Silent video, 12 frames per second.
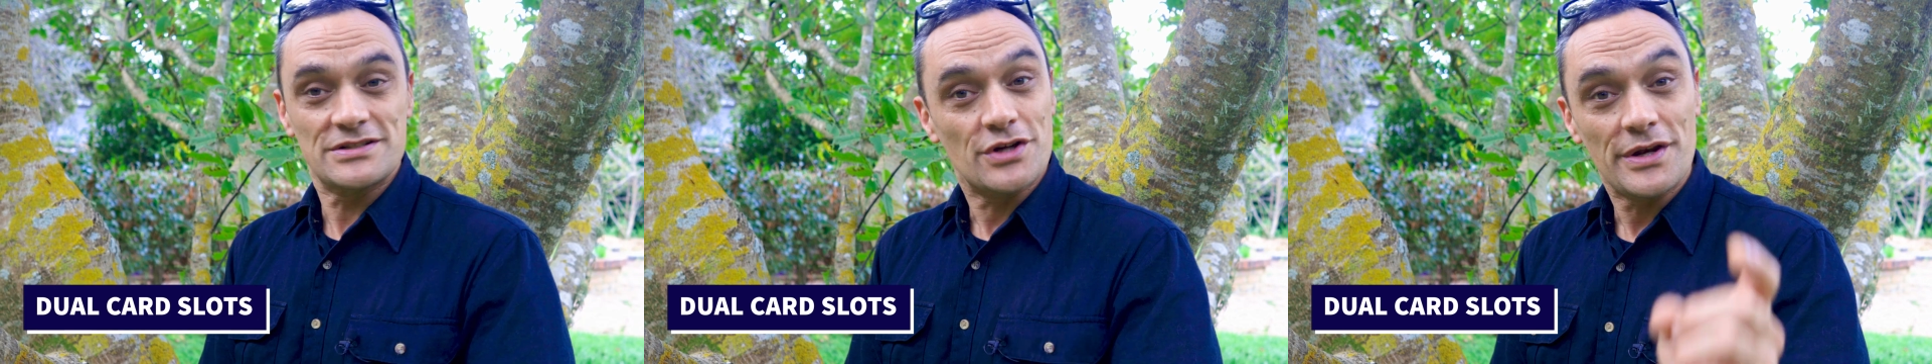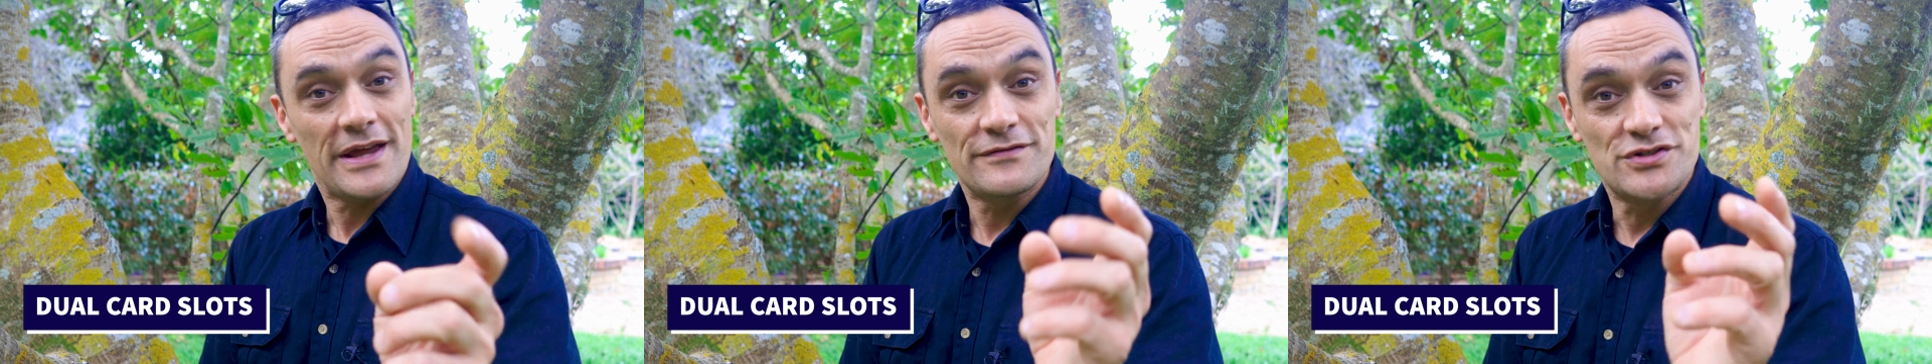it's
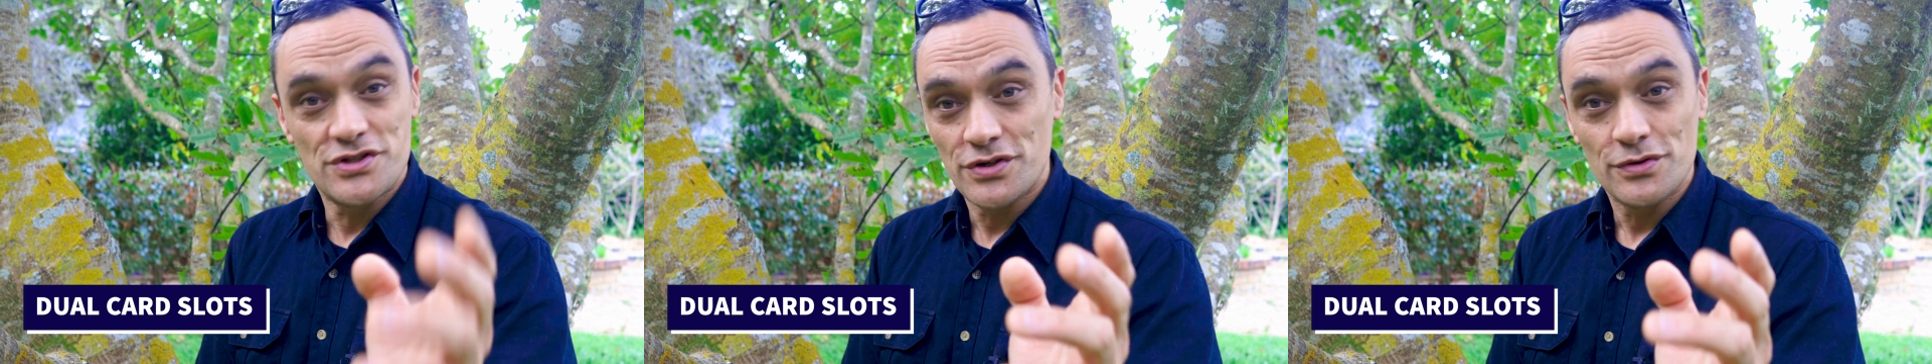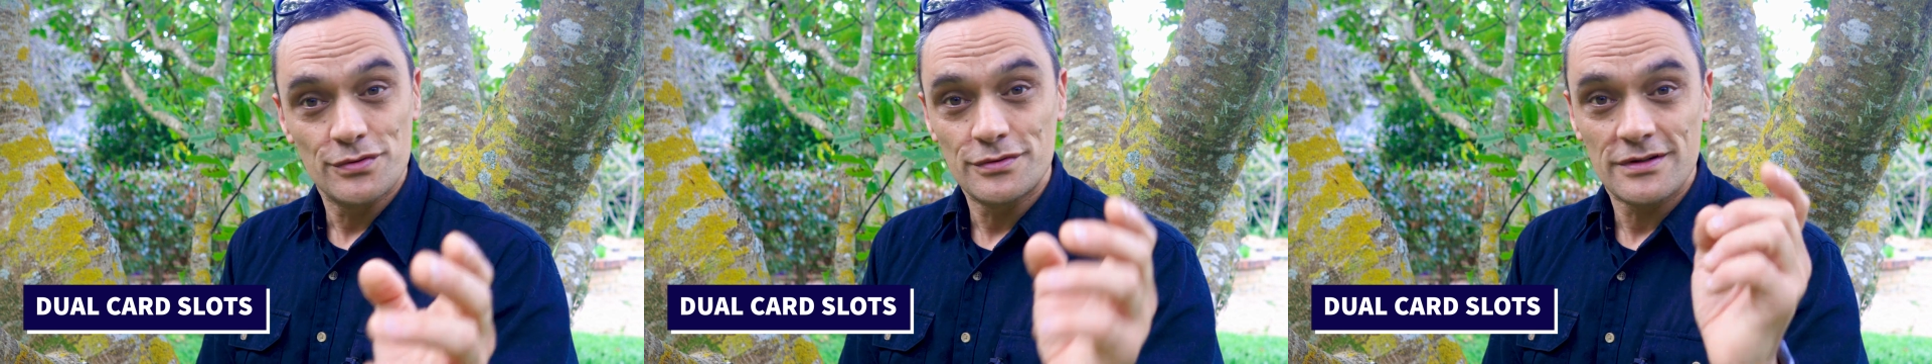going to have
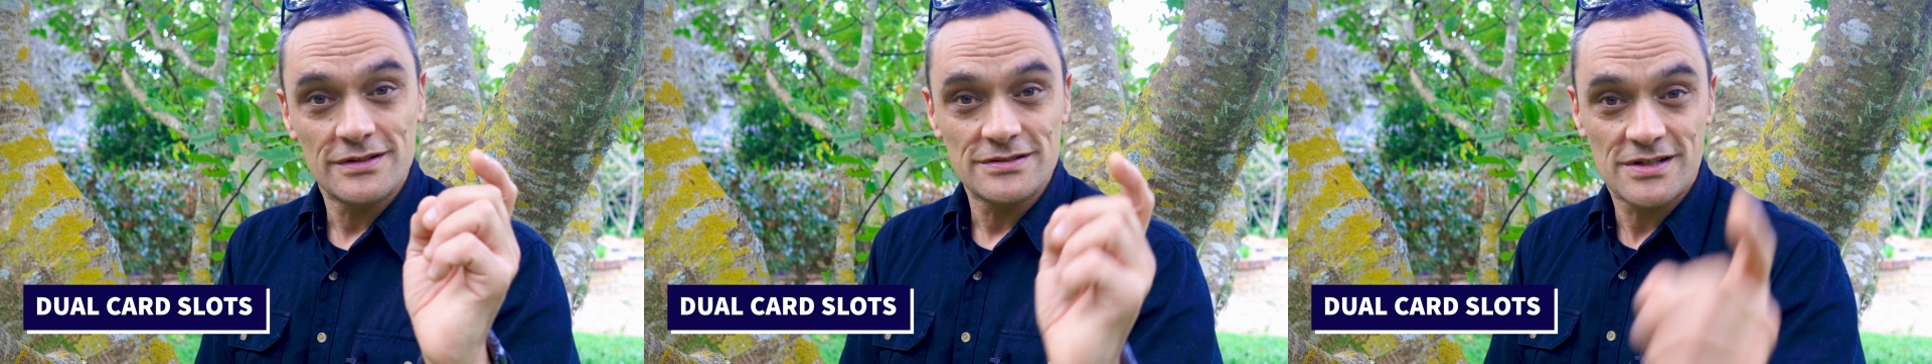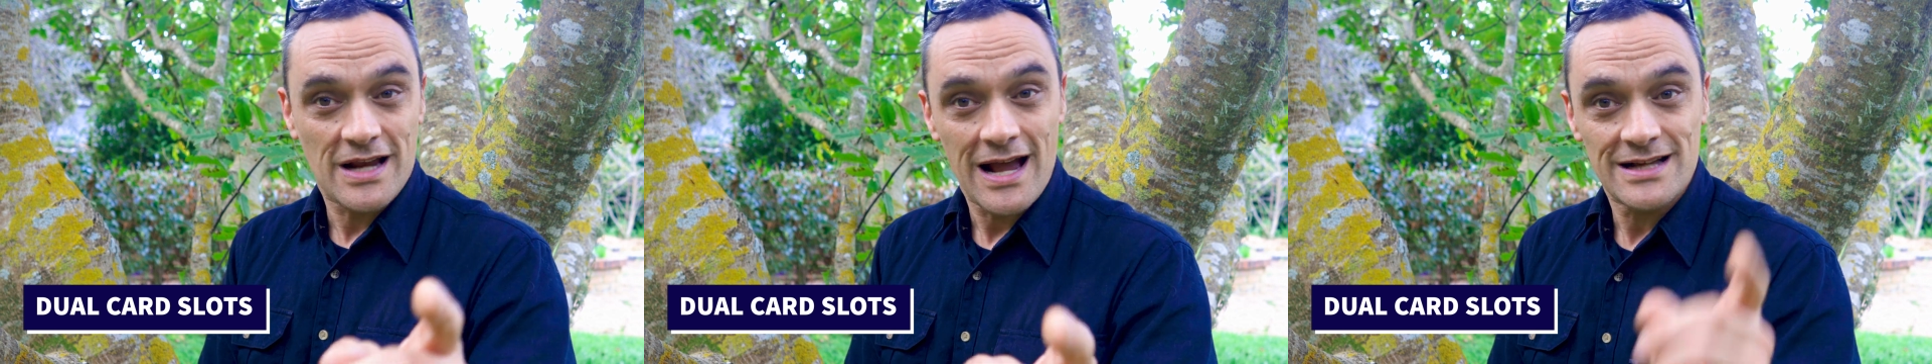dual
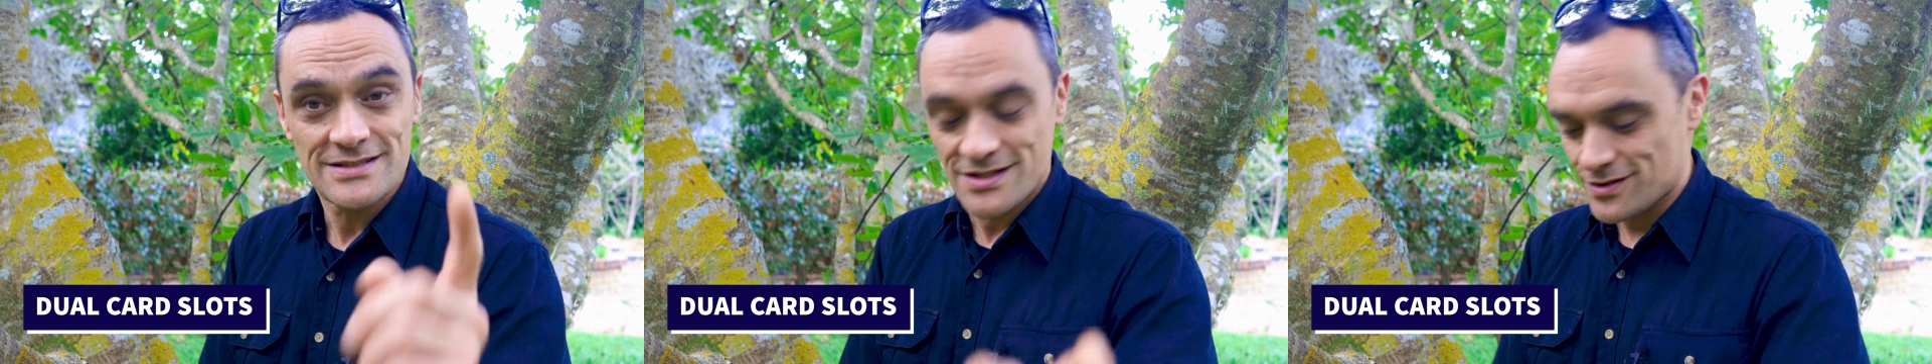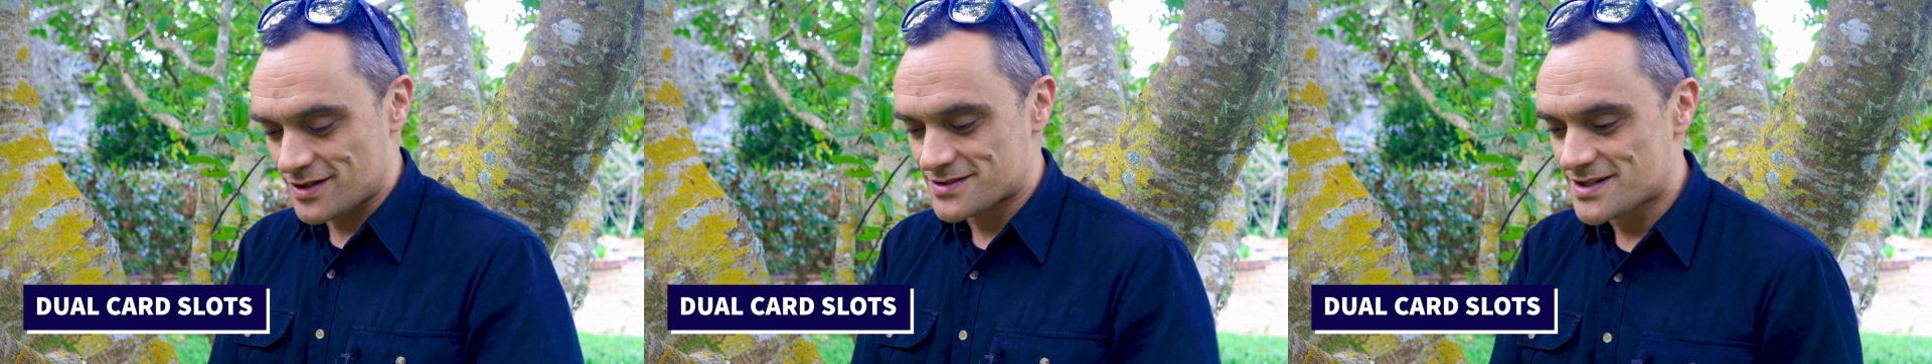card
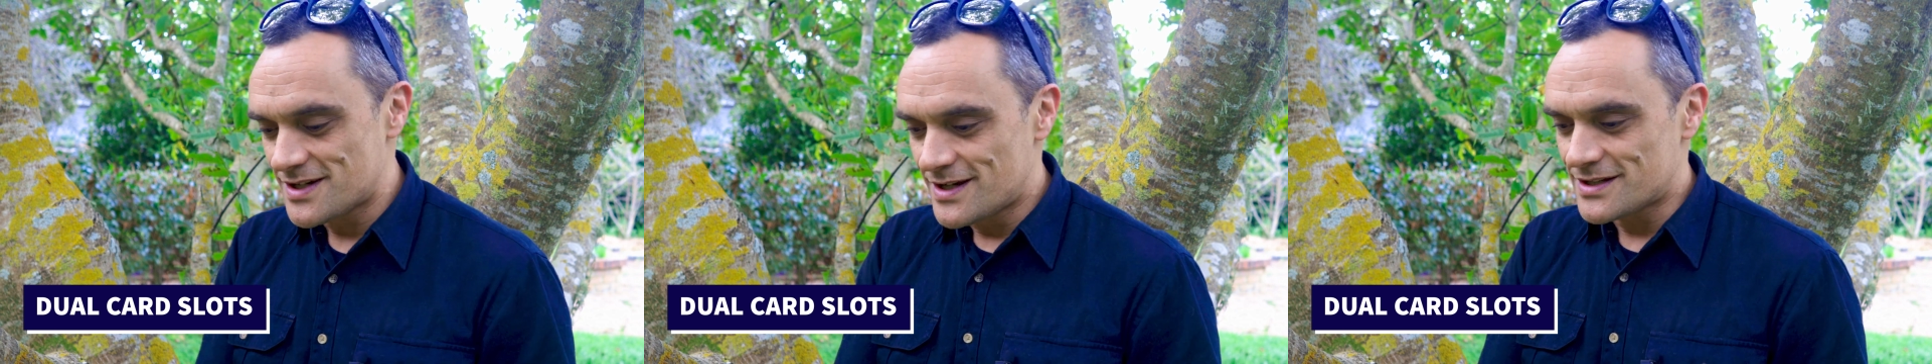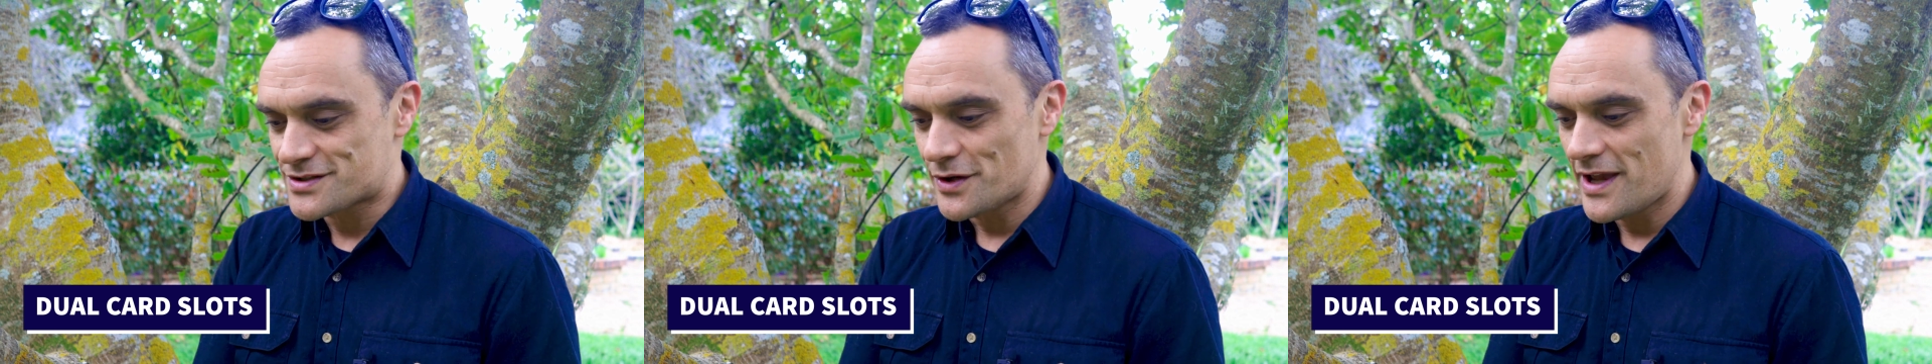slots.
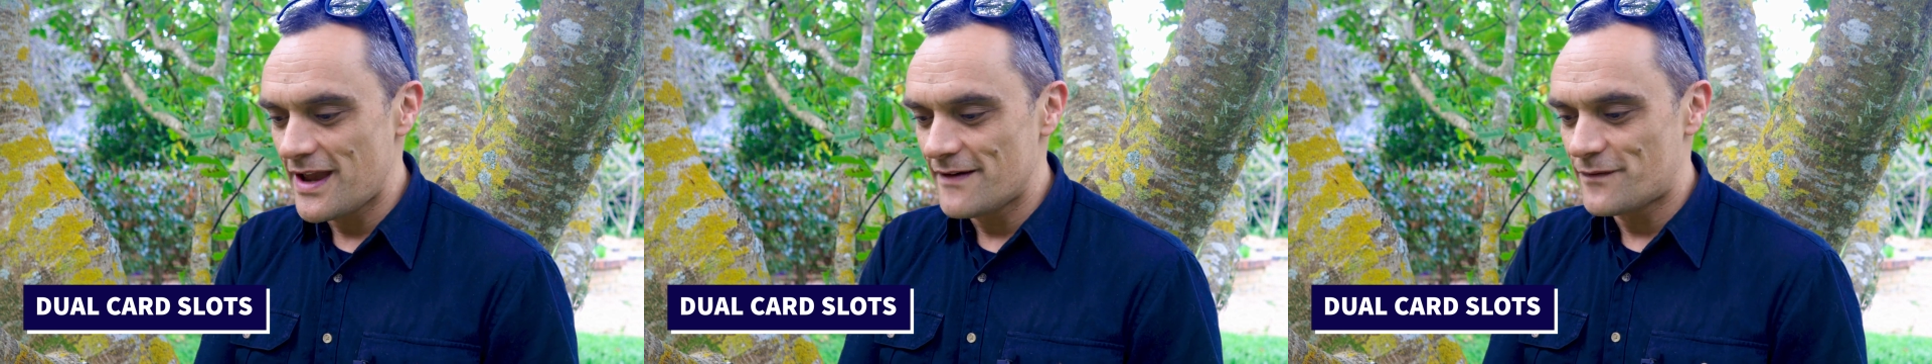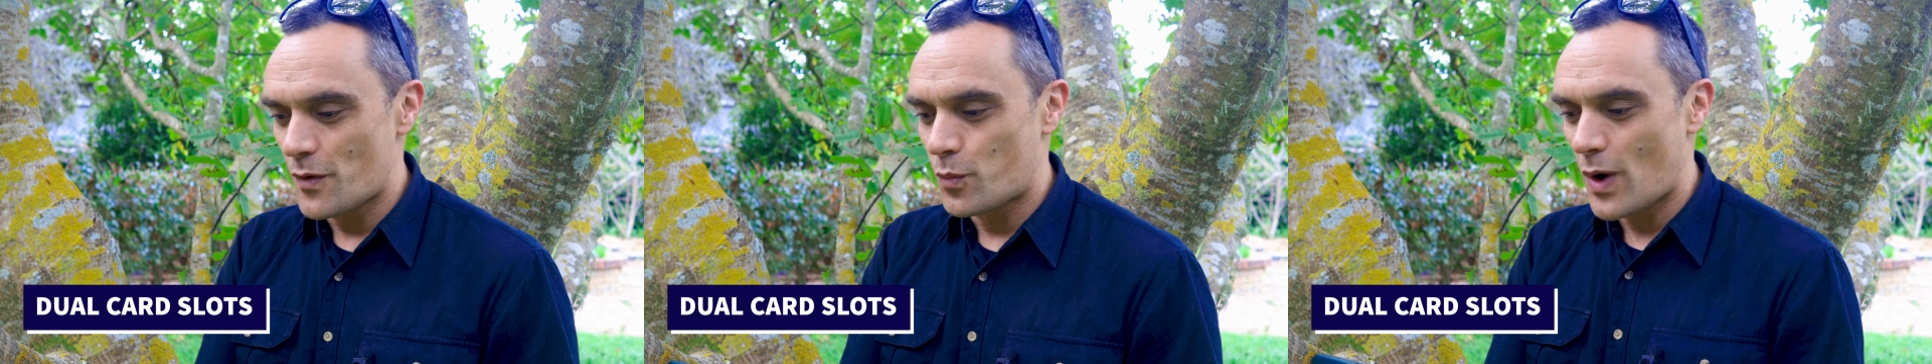It's going to
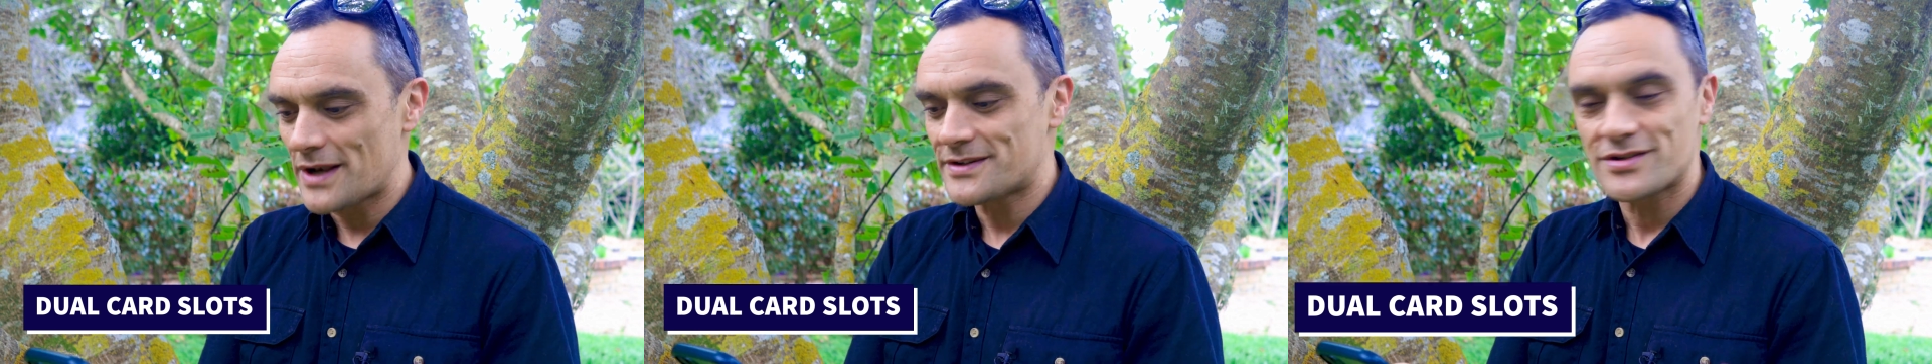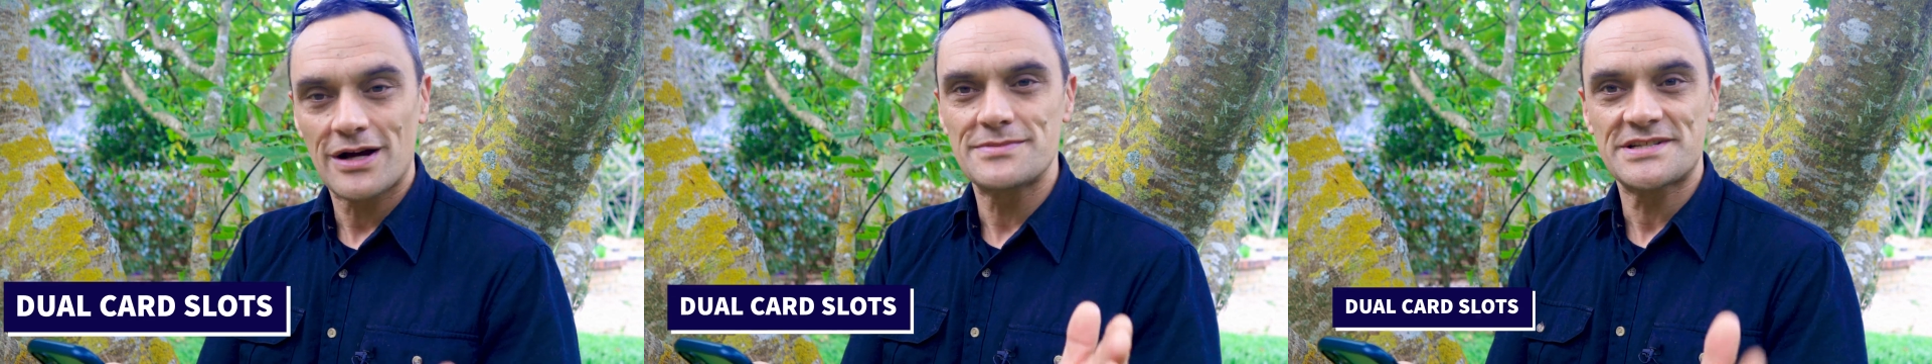have one time